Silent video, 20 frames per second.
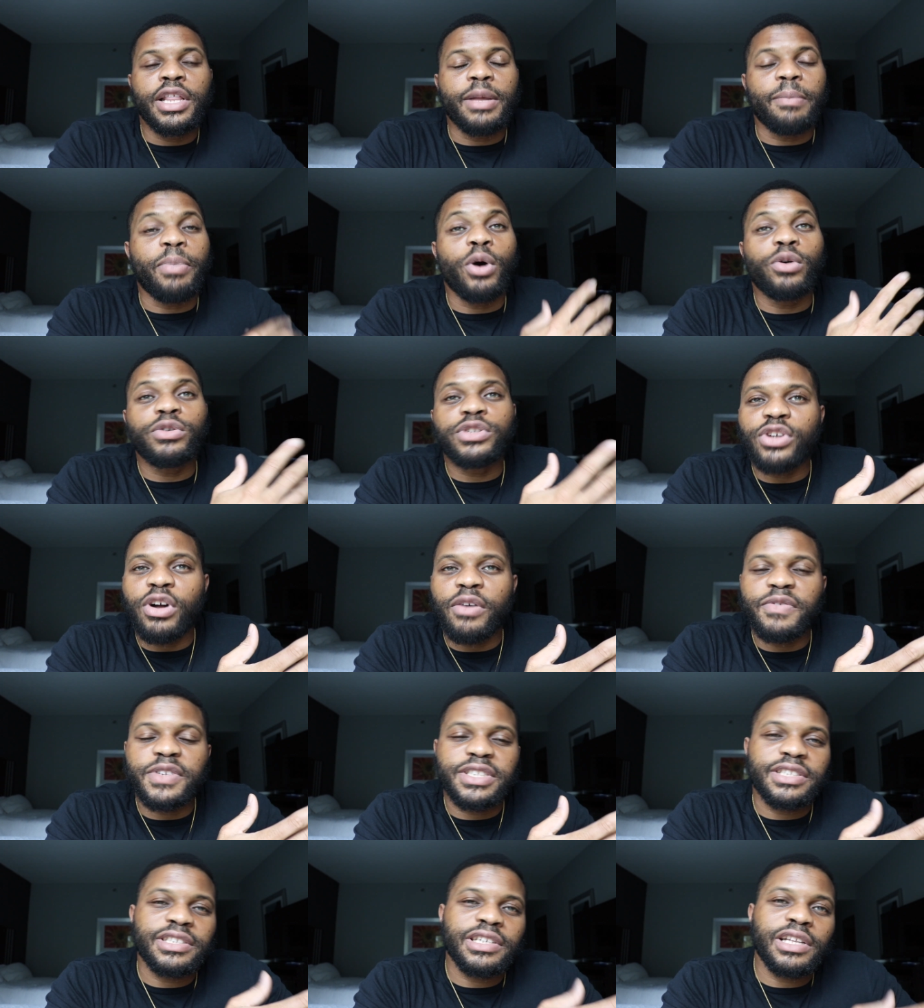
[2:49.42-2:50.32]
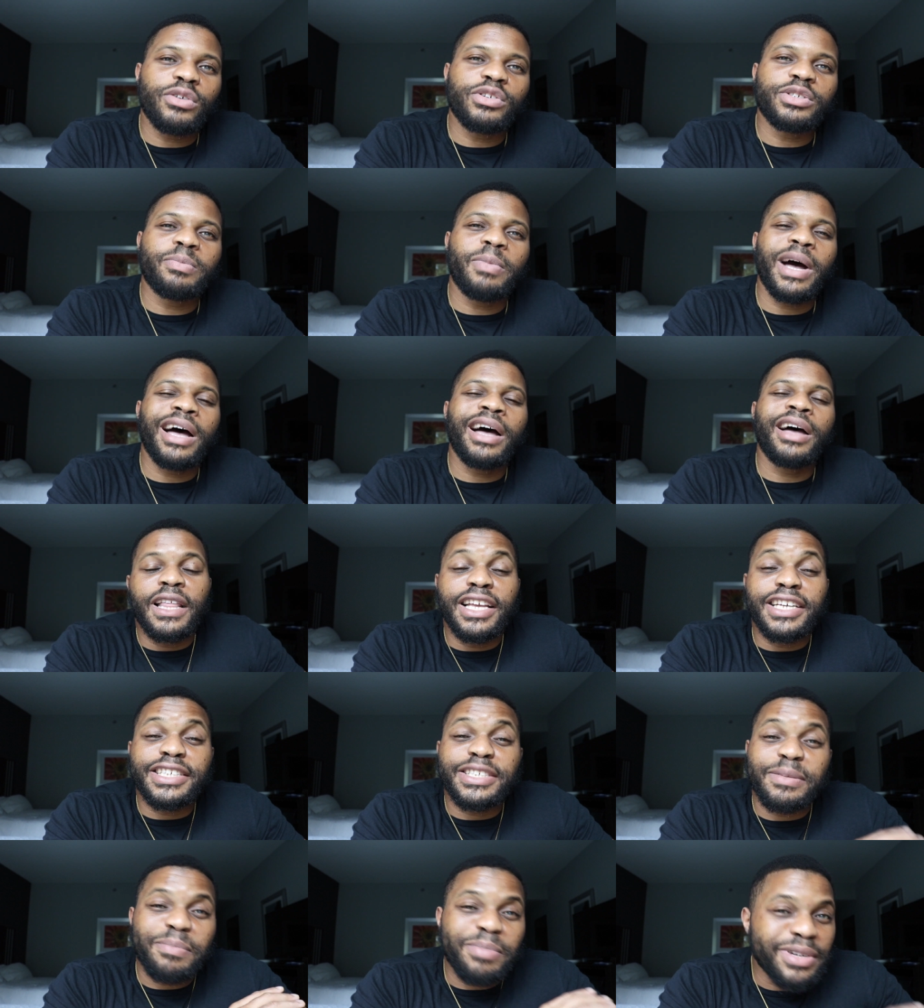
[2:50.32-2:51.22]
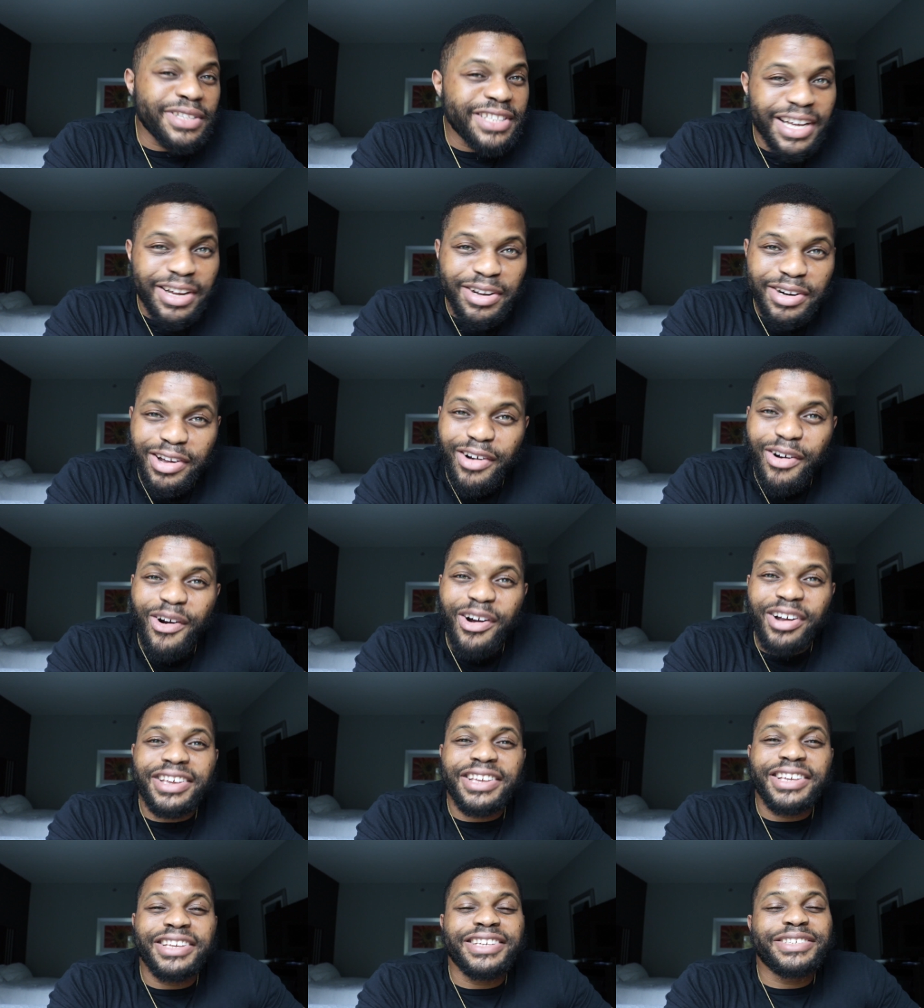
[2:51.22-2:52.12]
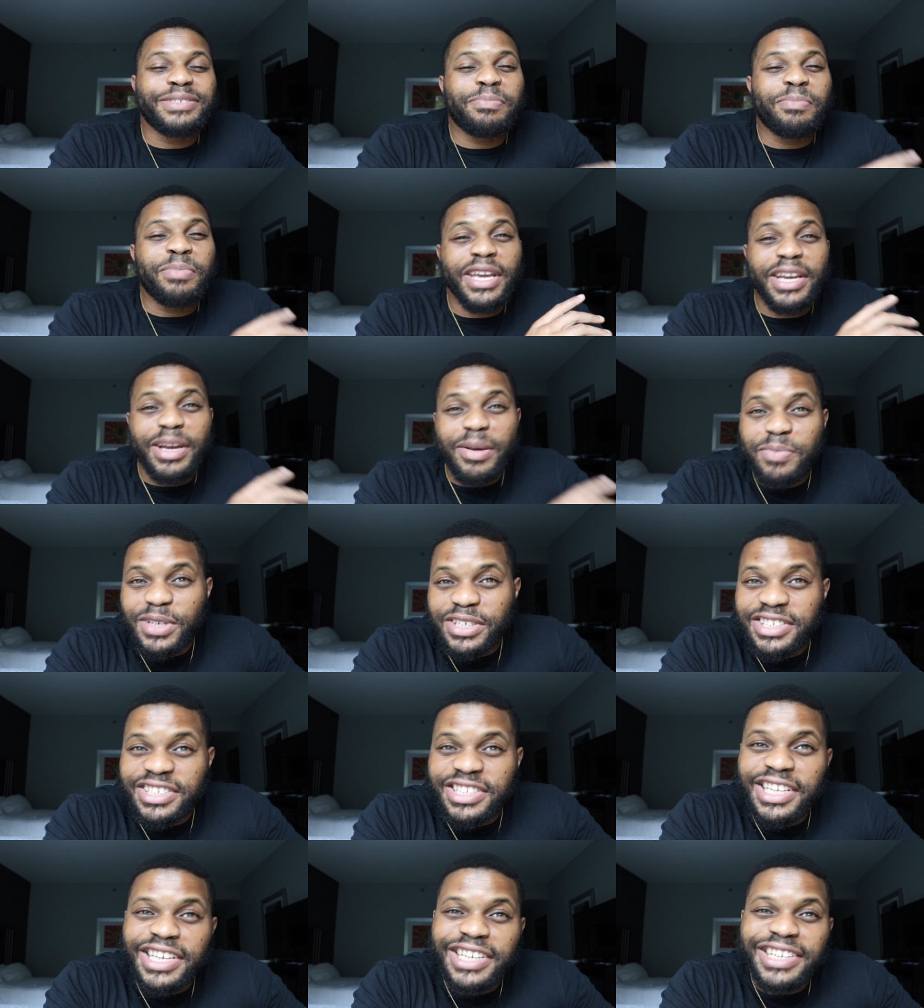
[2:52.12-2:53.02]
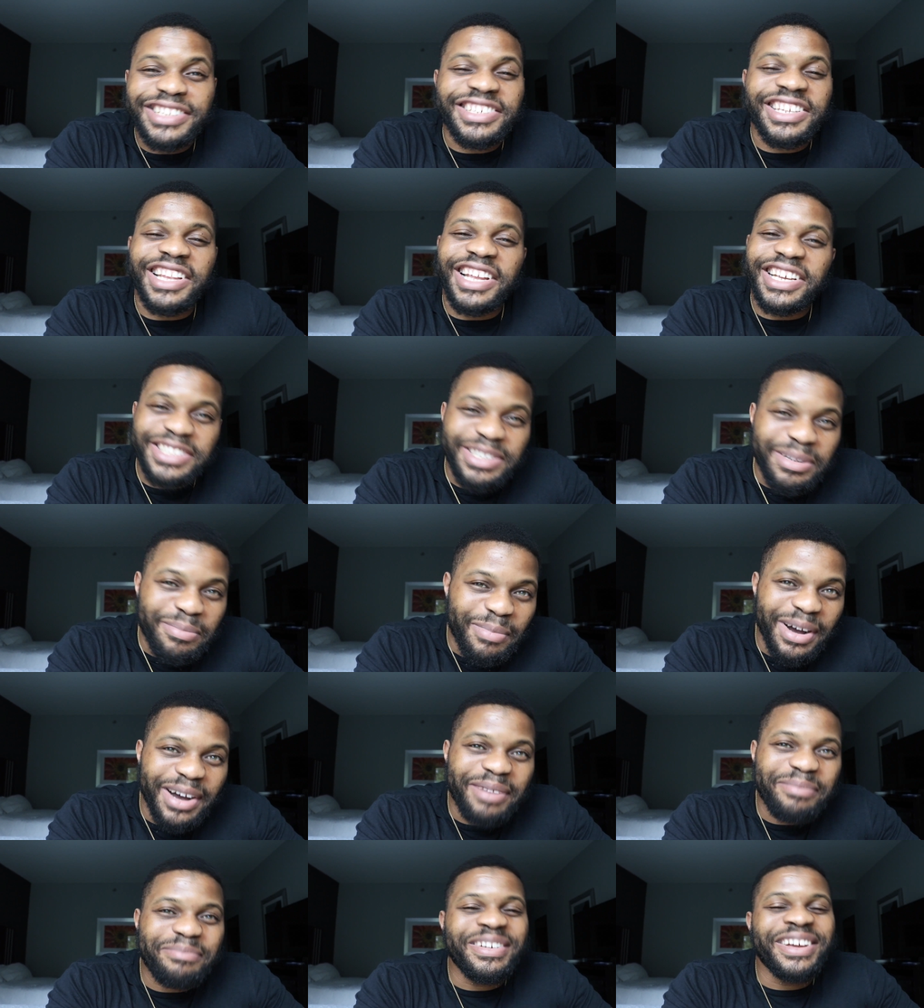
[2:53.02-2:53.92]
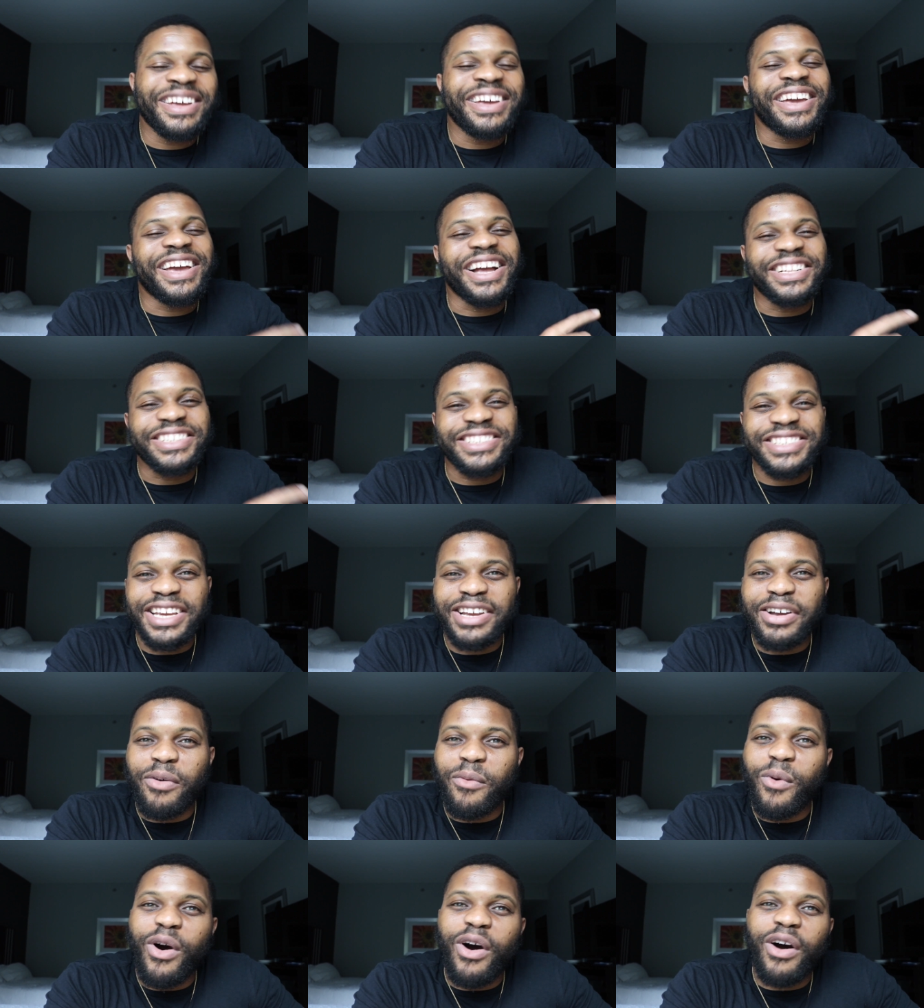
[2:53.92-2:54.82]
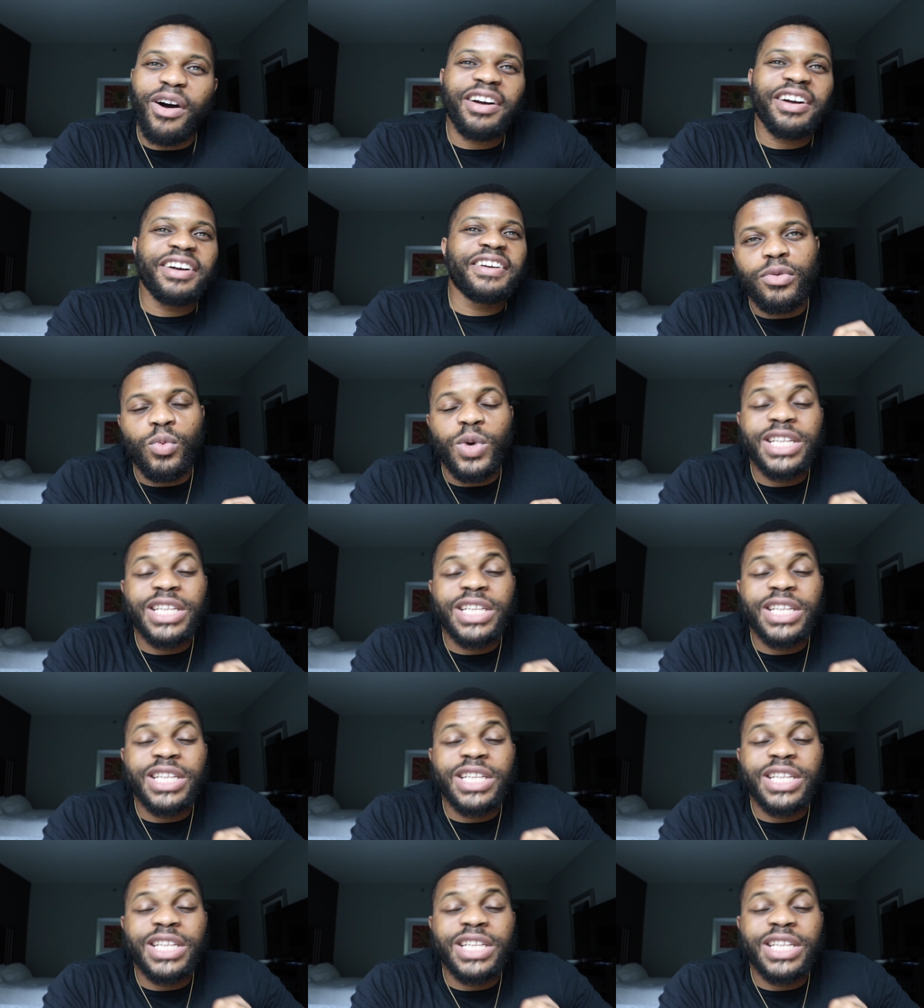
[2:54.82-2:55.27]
the post office is close by, listen, put down the car keys, pick up your sneakers, lace them up, and take a walk.